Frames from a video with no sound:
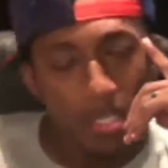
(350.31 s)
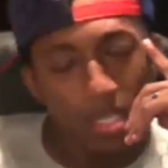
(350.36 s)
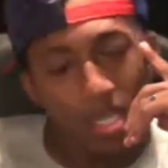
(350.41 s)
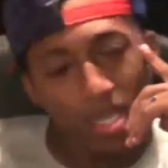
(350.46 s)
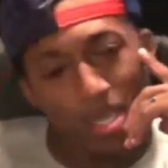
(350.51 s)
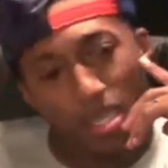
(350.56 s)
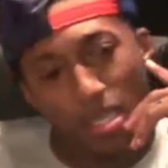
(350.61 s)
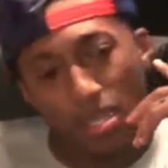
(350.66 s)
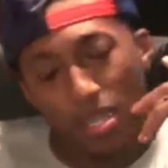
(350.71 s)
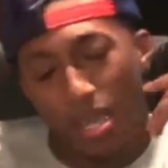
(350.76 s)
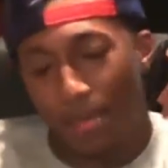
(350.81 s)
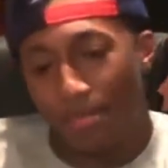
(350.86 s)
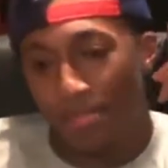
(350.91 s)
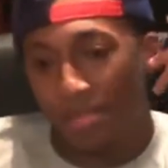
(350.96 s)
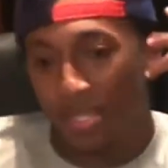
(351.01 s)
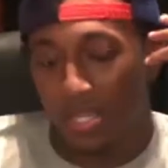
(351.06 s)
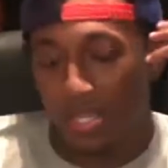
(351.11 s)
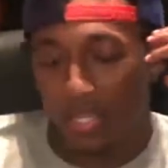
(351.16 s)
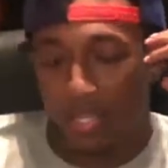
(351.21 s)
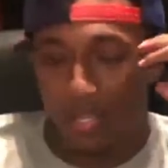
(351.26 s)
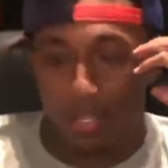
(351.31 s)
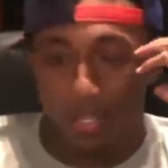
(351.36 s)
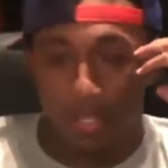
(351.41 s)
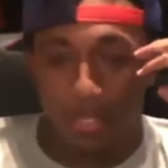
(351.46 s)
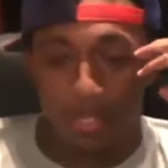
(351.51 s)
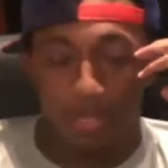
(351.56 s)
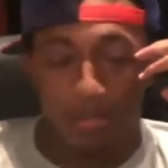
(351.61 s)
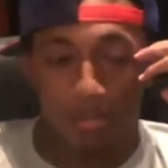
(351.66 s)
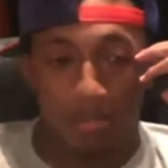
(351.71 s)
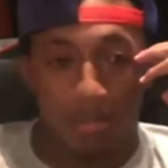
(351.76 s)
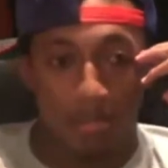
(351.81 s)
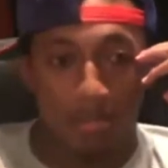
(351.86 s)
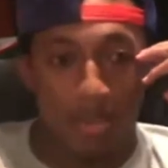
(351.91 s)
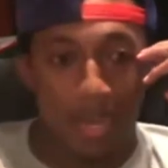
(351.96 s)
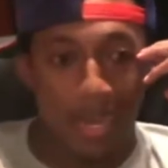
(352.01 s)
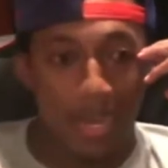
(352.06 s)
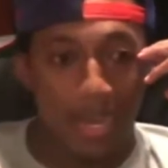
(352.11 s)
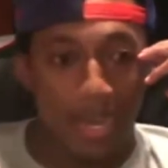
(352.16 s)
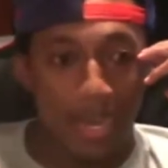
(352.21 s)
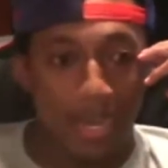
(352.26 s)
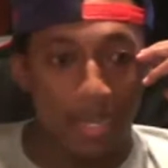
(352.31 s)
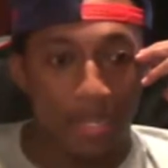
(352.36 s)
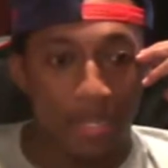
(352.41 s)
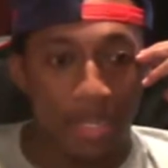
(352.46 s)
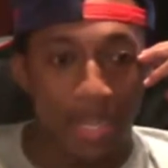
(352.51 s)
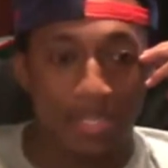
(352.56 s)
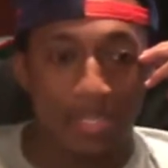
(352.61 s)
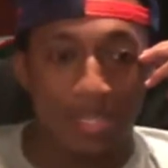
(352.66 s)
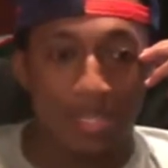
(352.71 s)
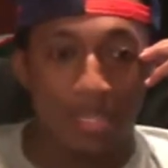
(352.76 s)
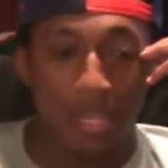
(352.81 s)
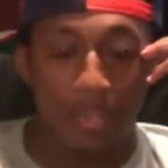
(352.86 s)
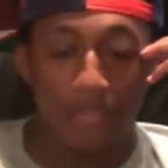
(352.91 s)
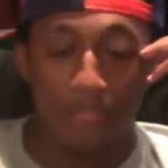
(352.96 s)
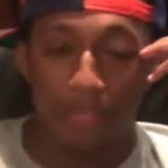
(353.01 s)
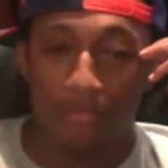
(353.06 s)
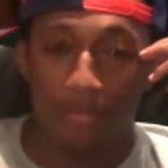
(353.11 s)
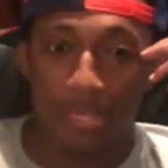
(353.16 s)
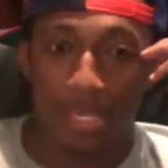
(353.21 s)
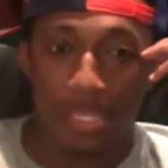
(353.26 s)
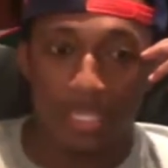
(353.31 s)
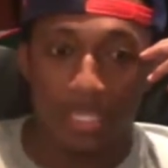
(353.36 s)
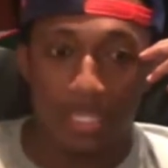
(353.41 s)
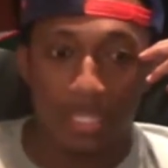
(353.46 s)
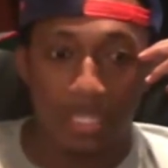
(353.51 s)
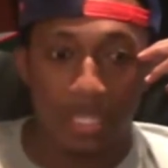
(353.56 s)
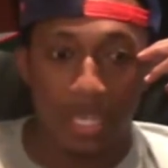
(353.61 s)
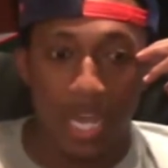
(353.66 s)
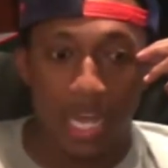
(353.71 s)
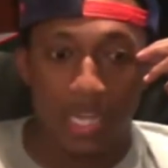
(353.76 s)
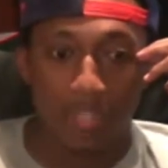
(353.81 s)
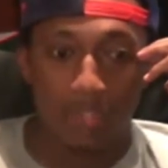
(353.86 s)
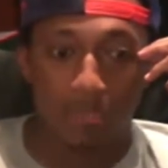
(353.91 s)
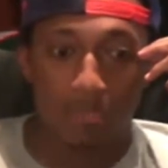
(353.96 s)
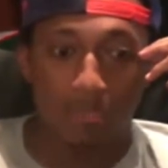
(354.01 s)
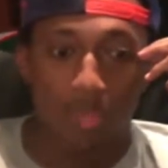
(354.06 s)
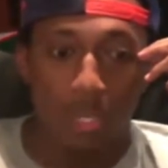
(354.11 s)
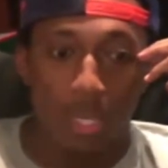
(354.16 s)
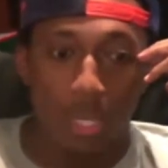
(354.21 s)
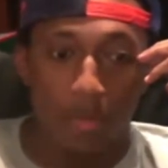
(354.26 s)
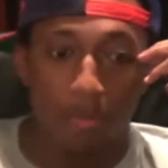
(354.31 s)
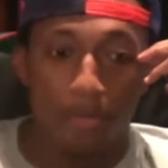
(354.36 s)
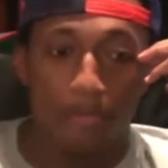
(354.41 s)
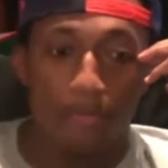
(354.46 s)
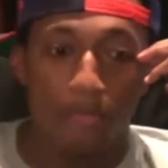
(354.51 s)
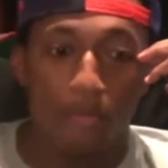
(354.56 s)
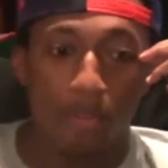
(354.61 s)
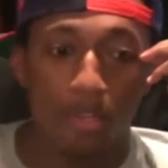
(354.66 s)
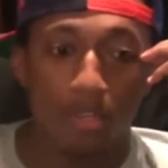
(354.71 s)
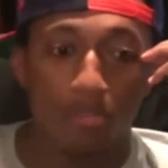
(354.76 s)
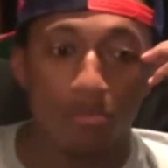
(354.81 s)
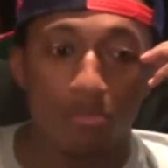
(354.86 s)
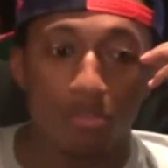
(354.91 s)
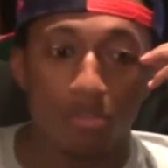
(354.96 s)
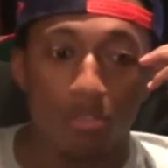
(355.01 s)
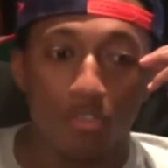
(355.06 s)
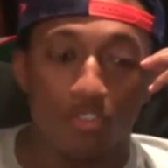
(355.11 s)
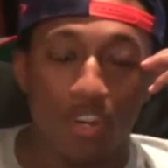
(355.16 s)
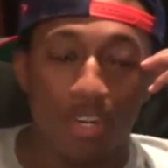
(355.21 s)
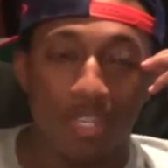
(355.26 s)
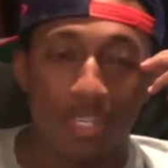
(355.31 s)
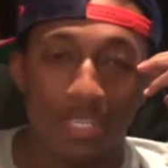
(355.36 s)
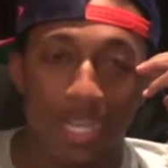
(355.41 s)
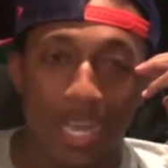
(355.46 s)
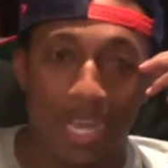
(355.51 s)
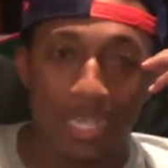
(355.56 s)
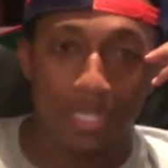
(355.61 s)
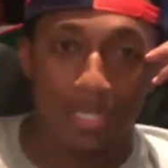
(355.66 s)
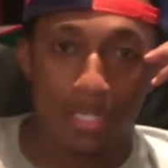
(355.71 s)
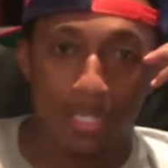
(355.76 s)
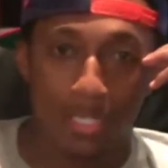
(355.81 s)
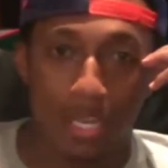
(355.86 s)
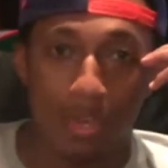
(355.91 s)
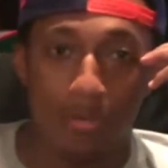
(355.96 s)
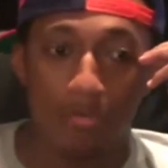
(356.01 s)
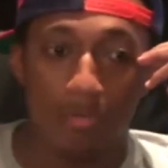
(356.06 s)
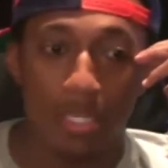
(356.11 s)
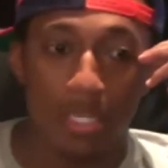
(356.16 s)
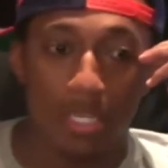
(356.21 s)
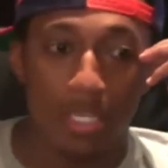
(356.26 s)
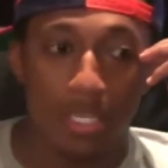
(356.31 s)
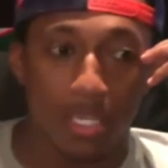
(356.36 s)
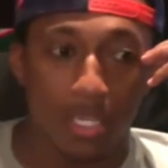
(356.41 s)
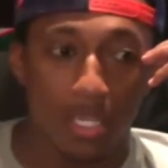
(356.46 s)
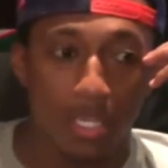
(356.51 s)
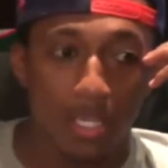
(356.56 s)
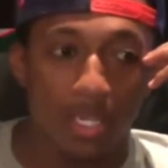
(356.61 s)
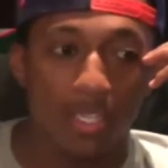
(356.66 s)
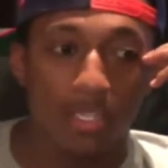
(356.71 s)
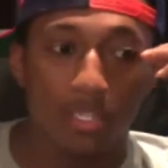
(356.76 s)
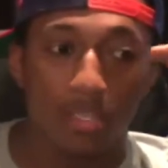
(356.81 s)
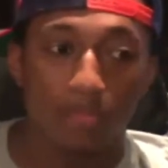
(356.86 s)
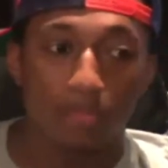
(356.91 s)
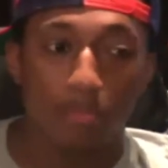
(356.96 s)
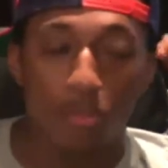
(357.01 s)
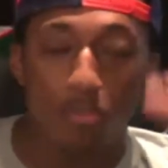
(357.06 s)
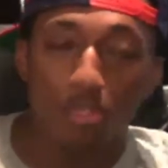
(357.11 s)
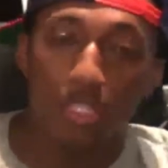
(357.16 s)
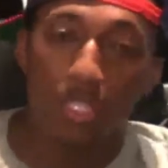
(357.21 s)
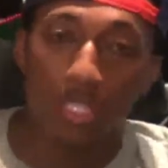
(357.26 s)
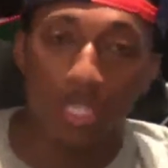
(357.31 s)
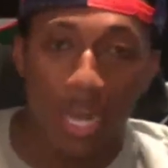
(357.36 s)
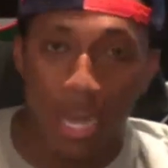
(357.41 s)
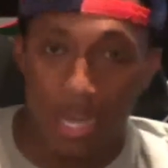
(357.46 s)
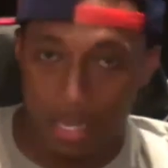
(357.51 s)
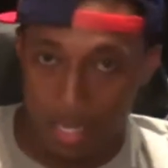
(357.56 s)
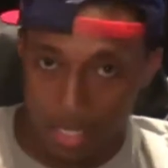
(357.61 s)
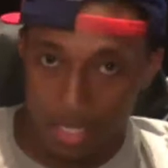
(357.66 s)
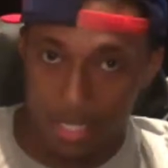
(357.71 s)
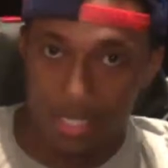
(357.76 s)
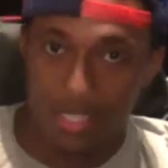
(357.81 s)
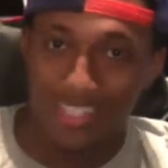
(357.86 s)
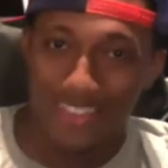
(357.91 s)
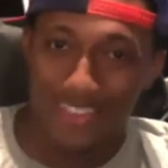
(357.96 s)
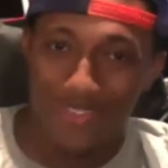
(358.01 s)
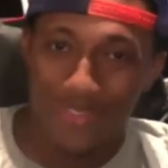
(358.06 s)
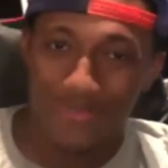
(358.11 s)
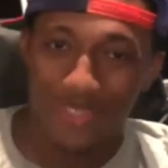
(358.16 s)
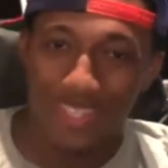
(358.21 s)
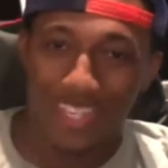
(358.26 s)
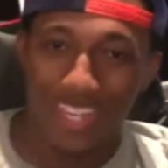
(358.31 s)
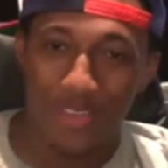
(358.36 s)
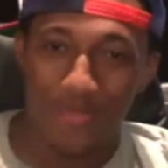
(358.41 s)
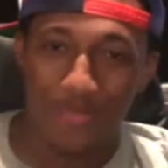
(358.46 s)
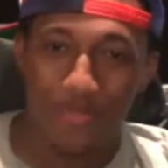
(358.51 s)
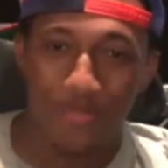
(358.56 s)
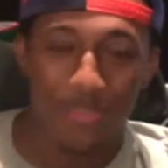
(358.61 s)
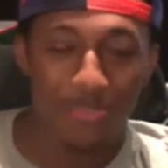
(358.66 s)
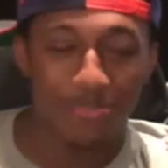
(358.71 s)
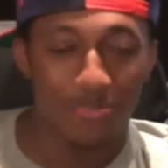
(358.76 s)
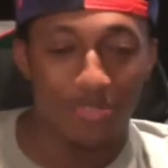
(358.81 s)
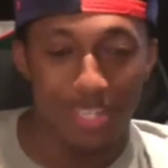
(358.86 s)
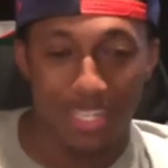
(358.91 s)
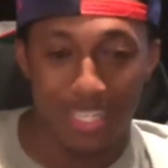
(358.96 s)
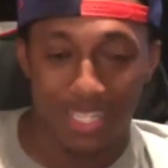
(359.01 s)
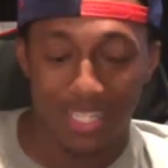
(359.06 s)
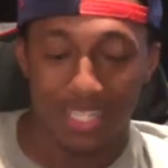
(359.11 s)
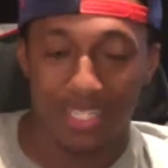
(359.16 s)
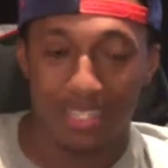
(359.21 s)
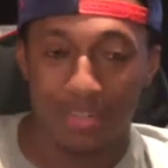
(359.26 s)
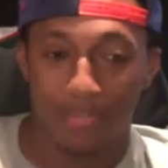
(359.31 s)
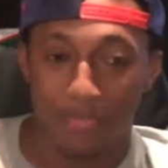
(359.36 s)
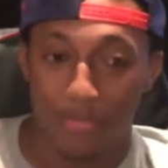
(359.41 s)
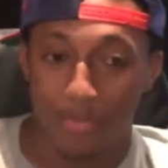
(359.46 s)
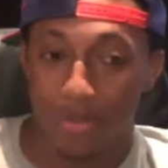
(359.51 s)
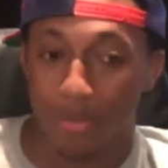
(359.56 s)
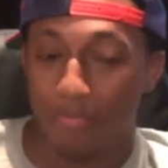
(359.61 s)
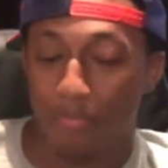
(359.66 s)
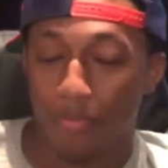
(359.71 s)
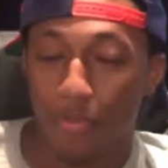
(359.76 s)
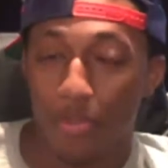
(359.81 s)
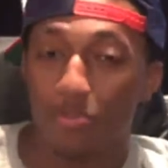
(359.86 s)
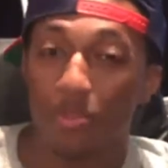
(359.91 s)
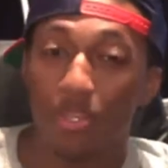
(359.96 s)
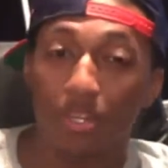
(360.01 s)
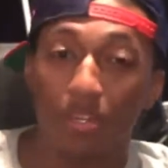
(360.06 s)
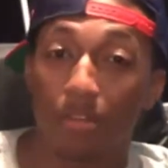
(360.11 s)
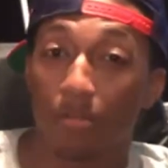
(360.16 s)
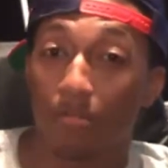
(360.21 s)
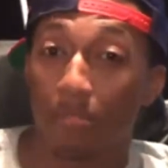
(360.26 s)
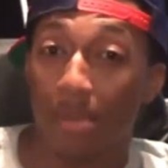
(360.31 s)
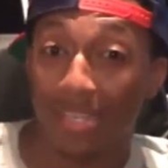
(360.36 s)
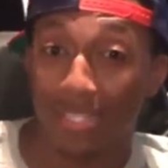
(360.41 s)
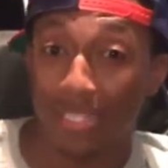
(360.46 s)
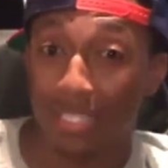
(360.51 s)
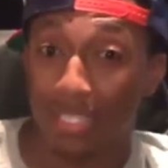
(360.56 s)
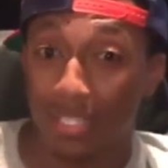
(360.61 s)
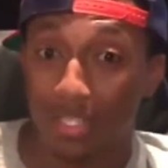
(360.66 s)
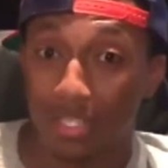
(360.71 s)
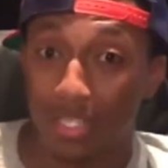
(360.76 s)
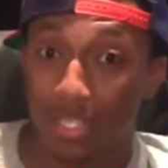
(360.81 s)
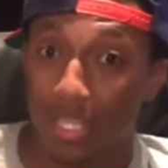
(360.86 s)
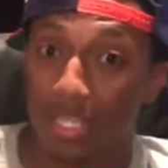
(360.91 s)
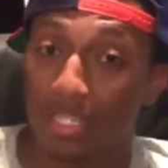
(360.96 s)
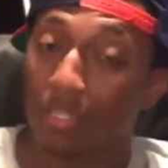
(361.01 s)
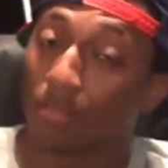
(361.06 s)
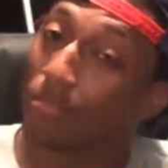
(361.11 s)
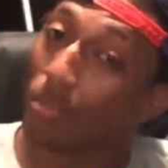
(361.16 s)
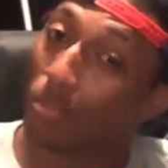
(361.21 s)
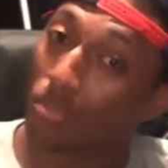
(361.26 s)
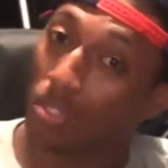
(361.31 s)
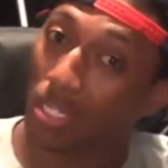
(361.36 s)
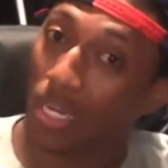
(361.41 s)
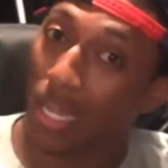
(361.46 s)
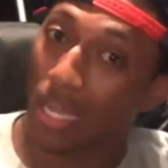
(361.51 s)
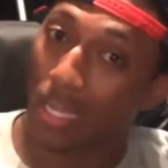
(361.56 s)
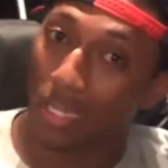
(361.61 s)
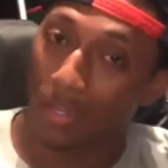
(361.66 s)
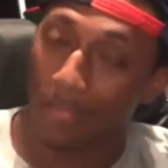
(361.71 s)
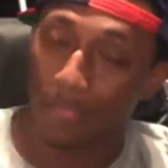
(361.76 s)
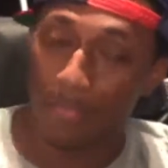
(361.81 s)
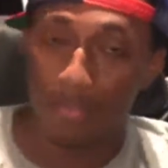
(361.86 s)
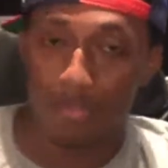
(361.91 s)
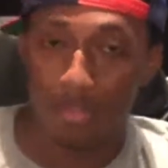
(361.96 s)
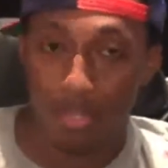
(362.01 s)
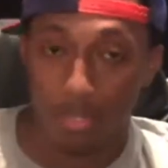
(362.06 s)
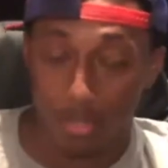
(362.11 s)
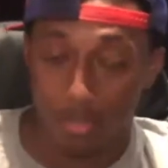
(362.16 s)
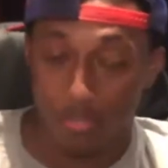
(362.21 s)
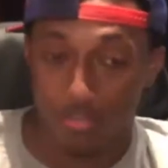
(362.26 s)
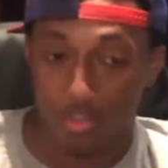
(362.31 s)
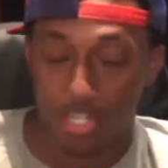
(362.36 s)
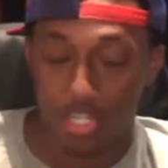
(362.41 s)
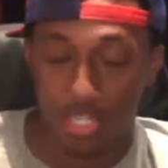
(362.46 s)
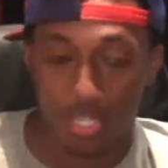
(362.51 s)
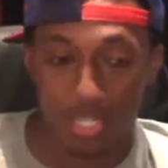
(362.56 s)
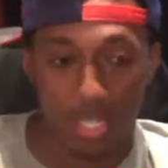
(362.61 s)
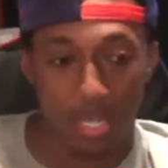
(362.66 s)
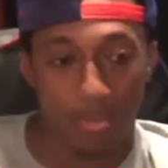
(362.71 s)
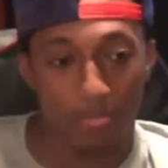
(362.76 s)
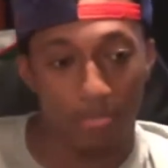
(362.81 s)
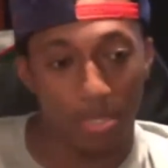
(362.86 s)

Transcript: Yeah, I mean, you know, I, that's the thing for me is, is like you before you criticize it, tell me is the music not good? You know what I'm saying? Before you listen to for the before you get on the message, is the music not good? Before you get on the Christian thing.